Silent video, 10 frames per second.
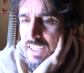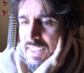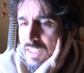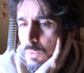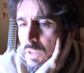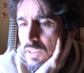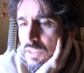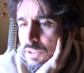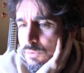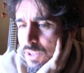That's one of
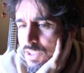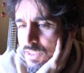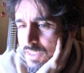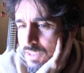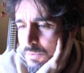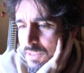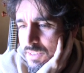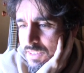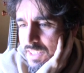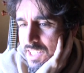the divisions, that's one of
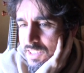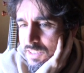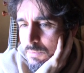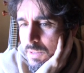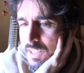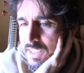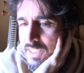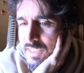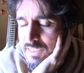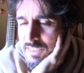the stages of bhakti.